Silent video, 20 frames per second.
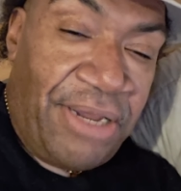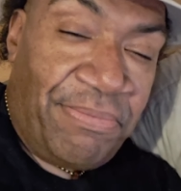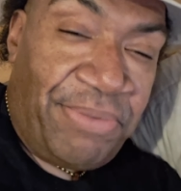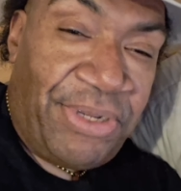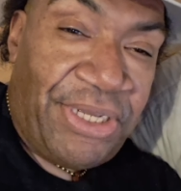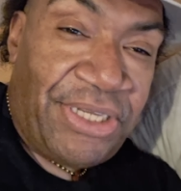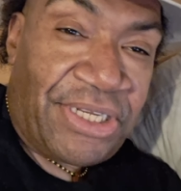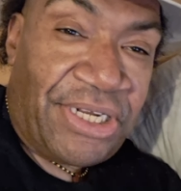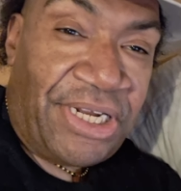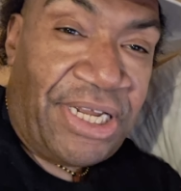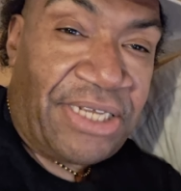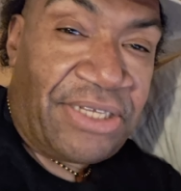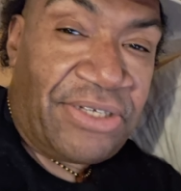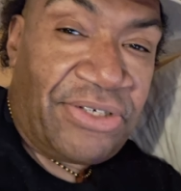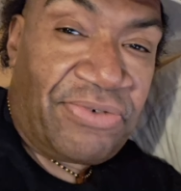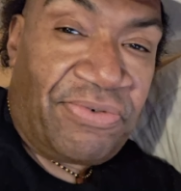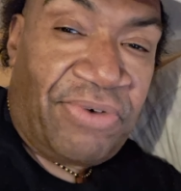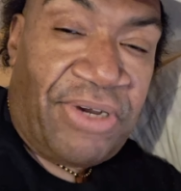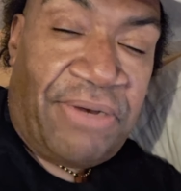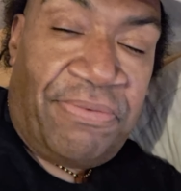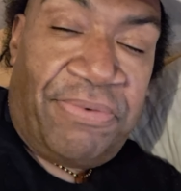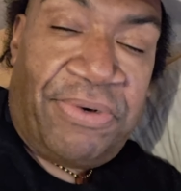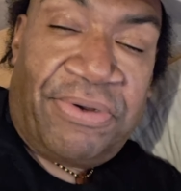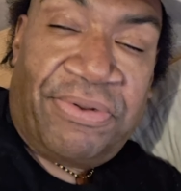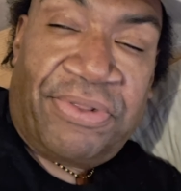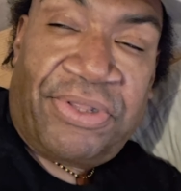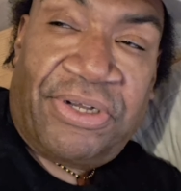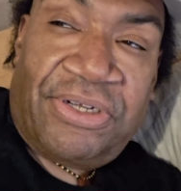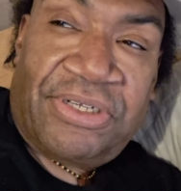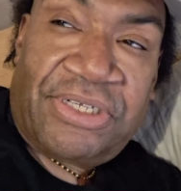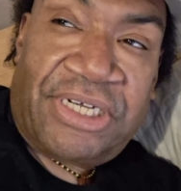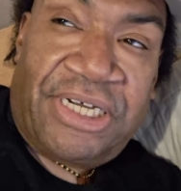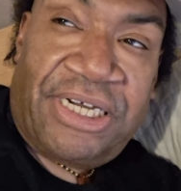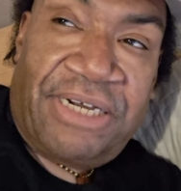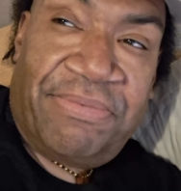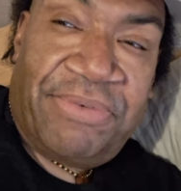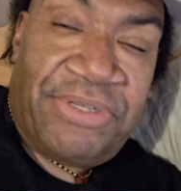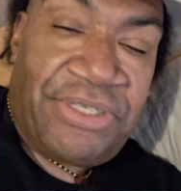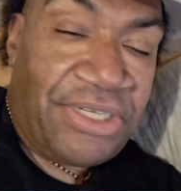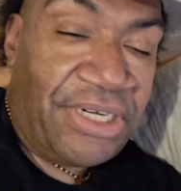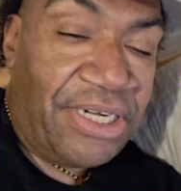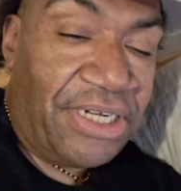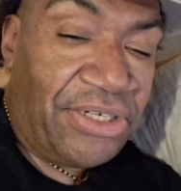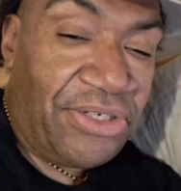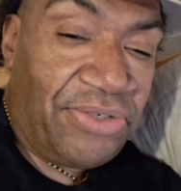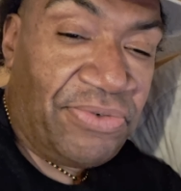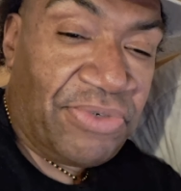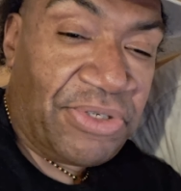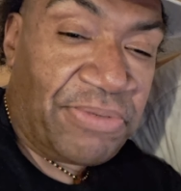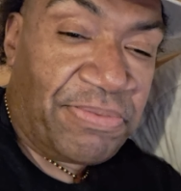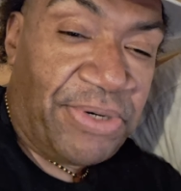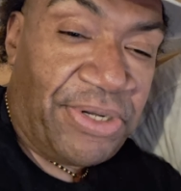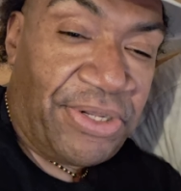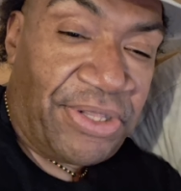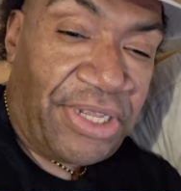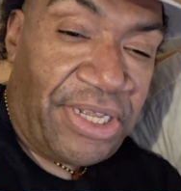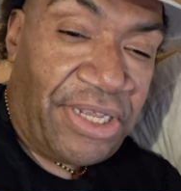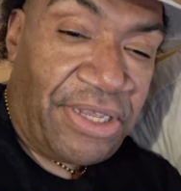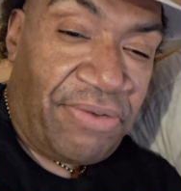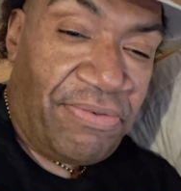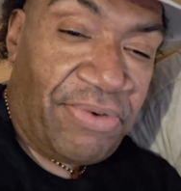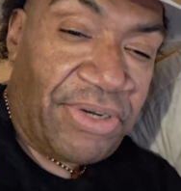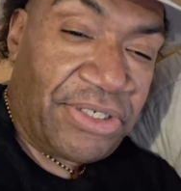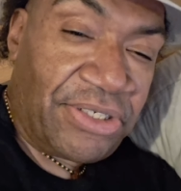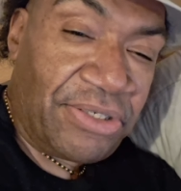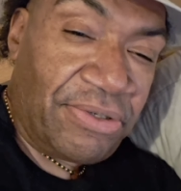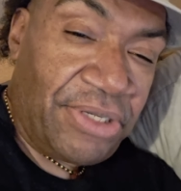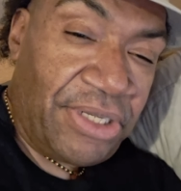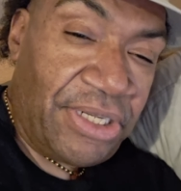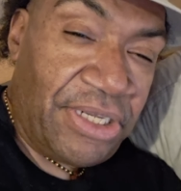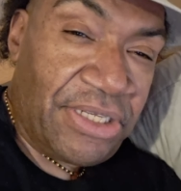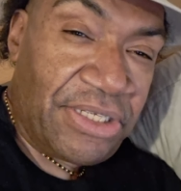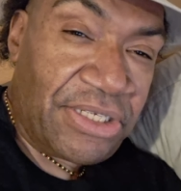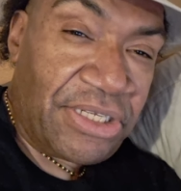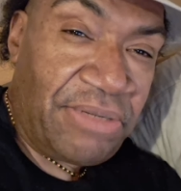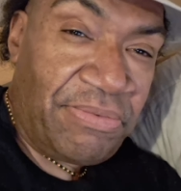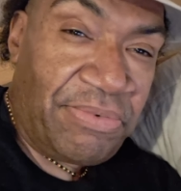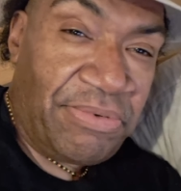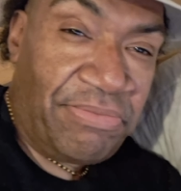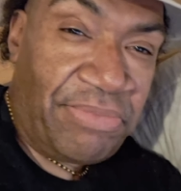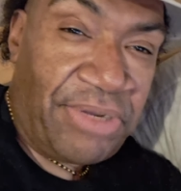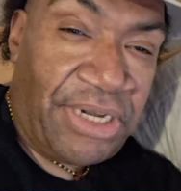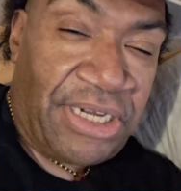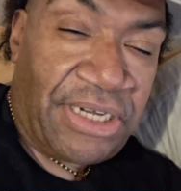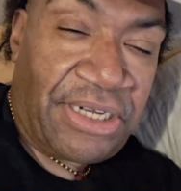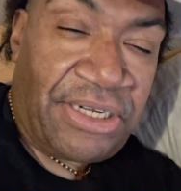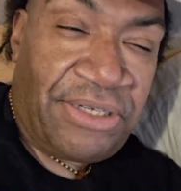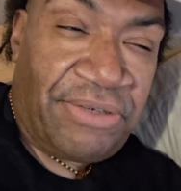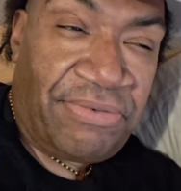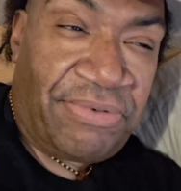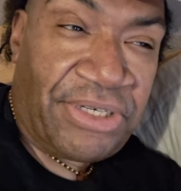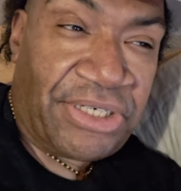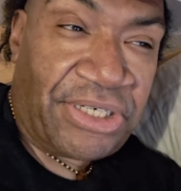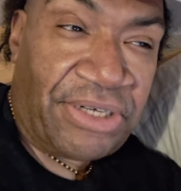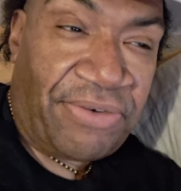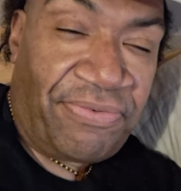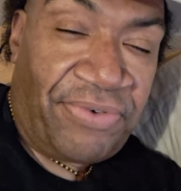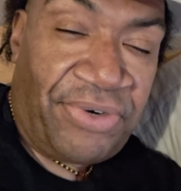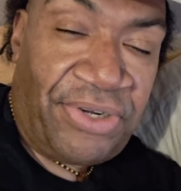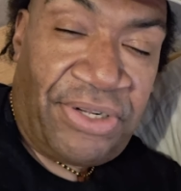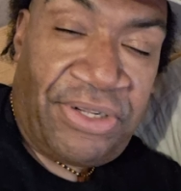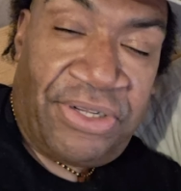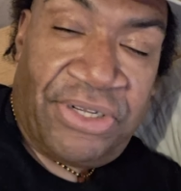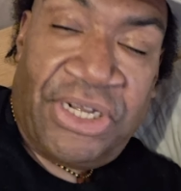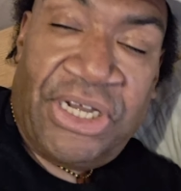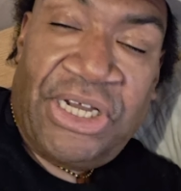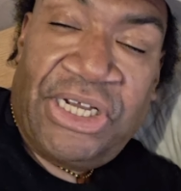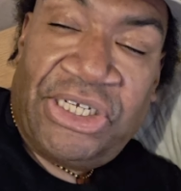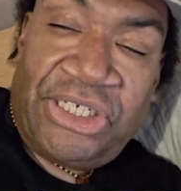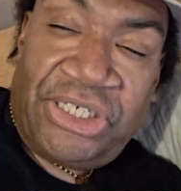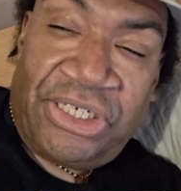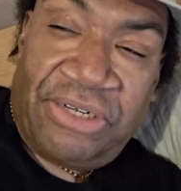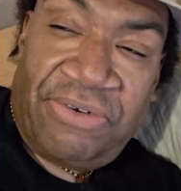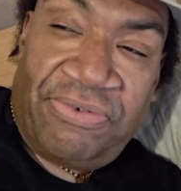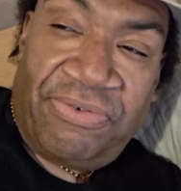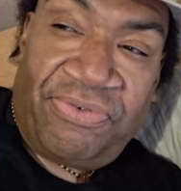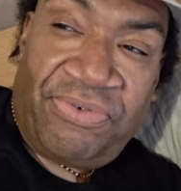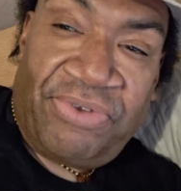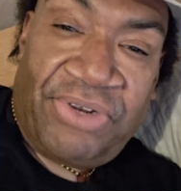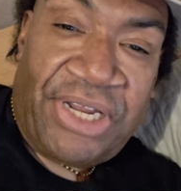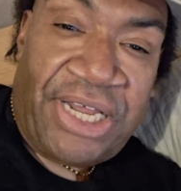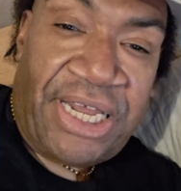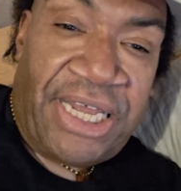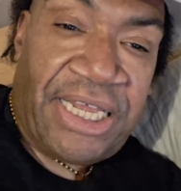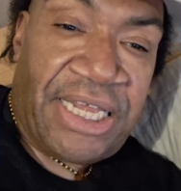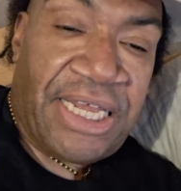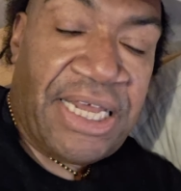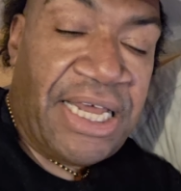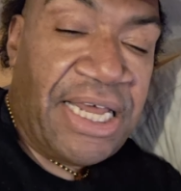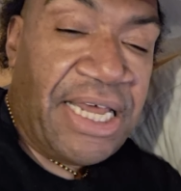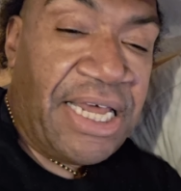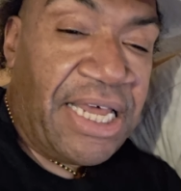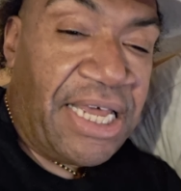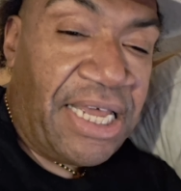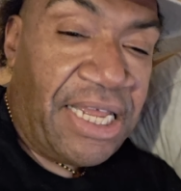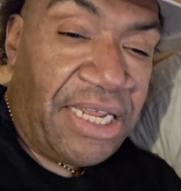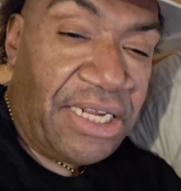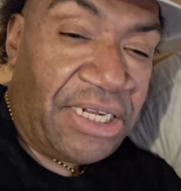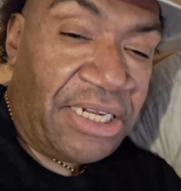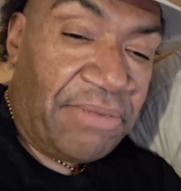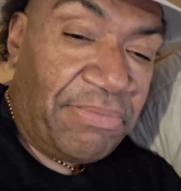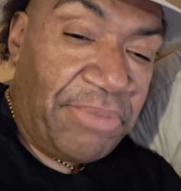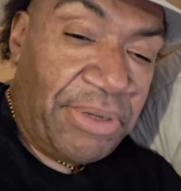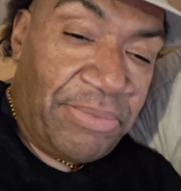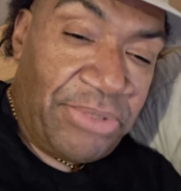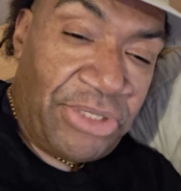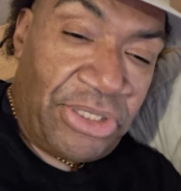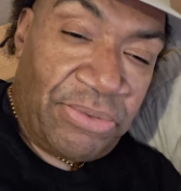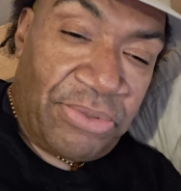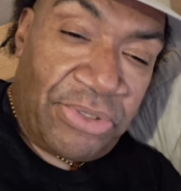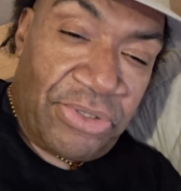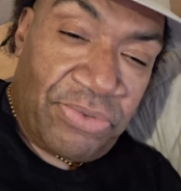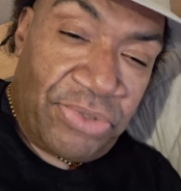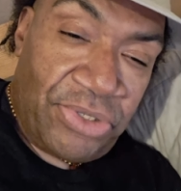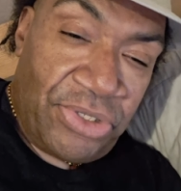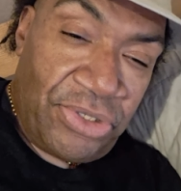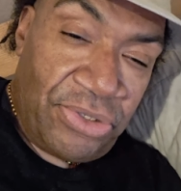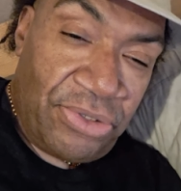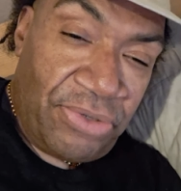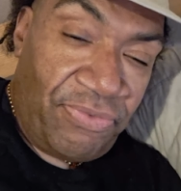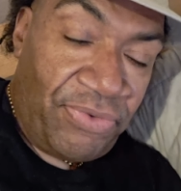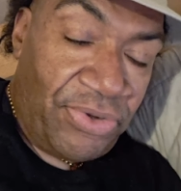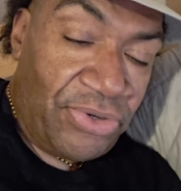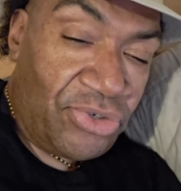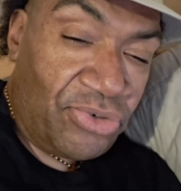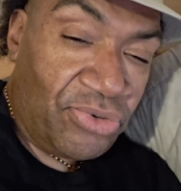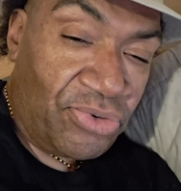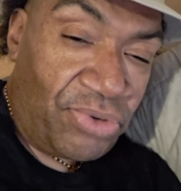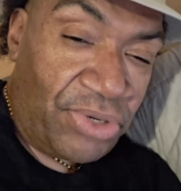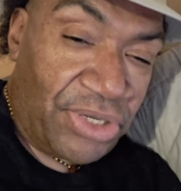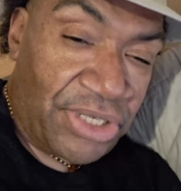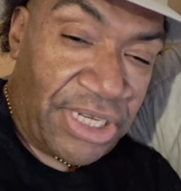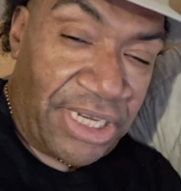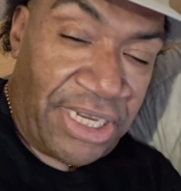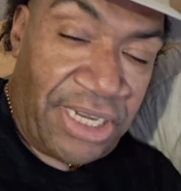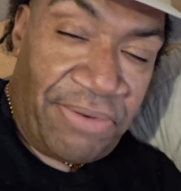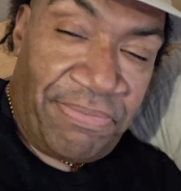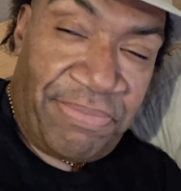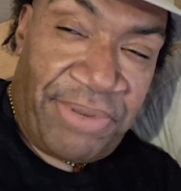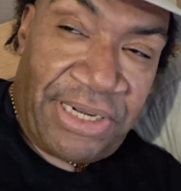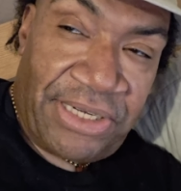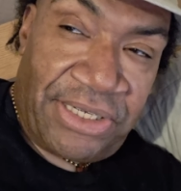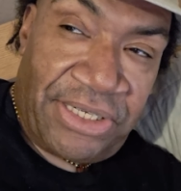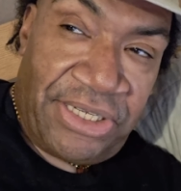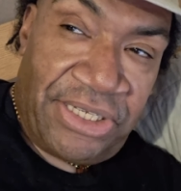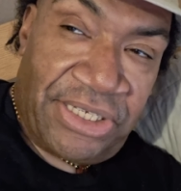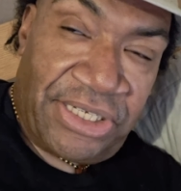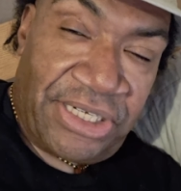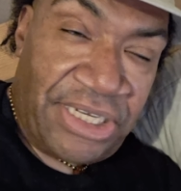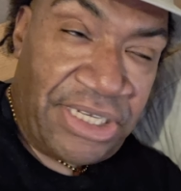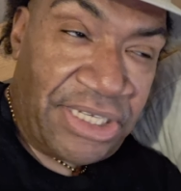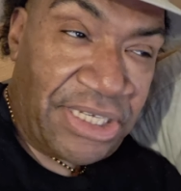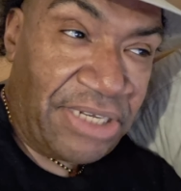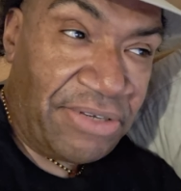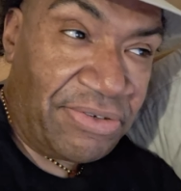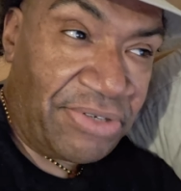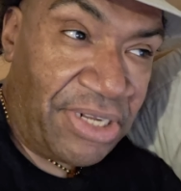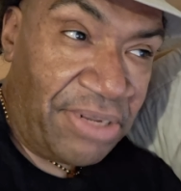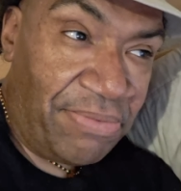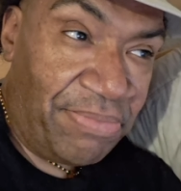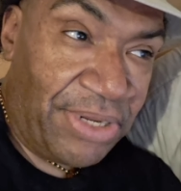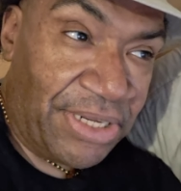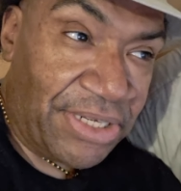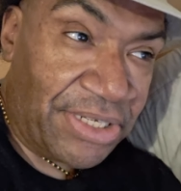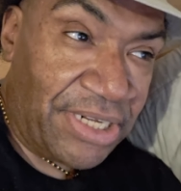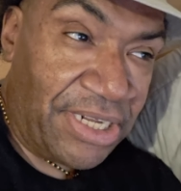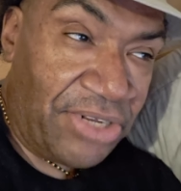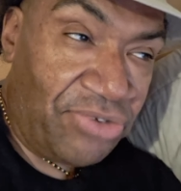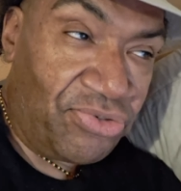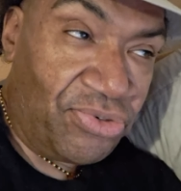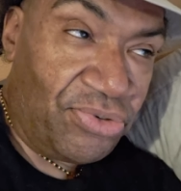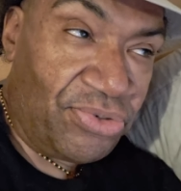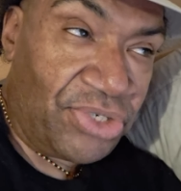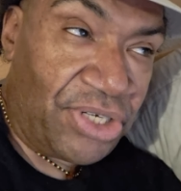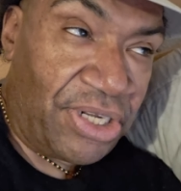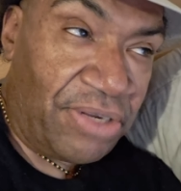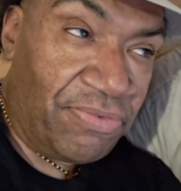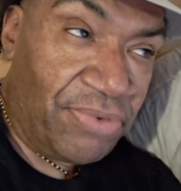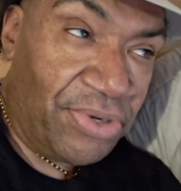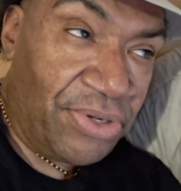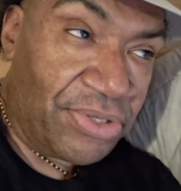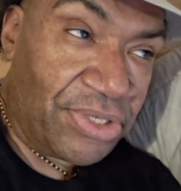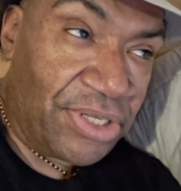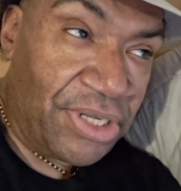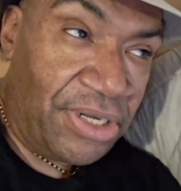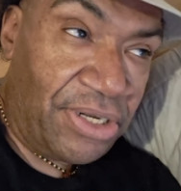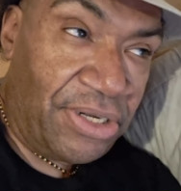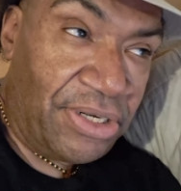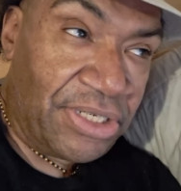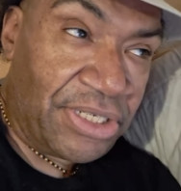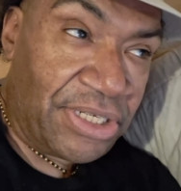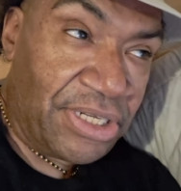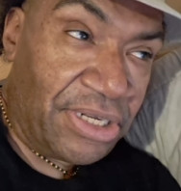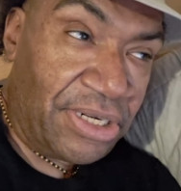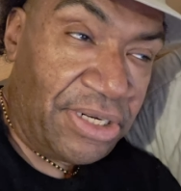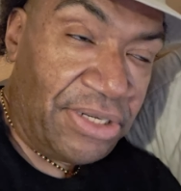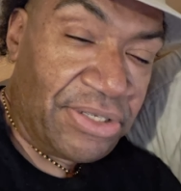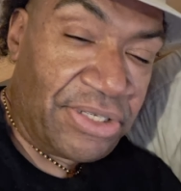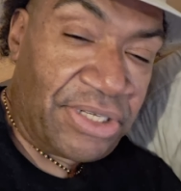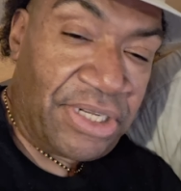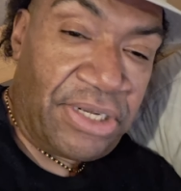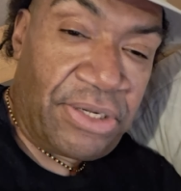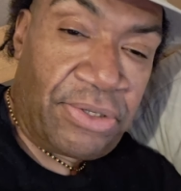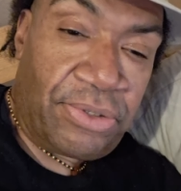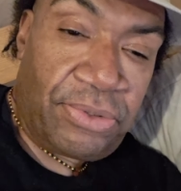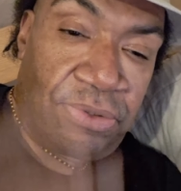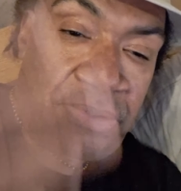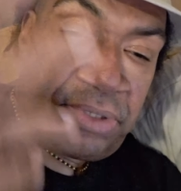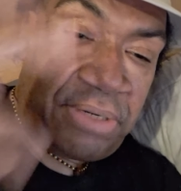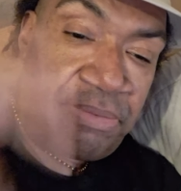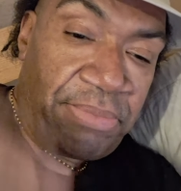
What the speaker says: Please like, subscribe, welcome thoughts, comments, and I do respond. Thank you. Wash your hands, keep your mind clear. Watch out for another share if you like, and hit that membership because when you do the visual requests, I get them back to you. Stay safe, stay blessed, stay true, stay real, stay honest, stay clear, stay cool.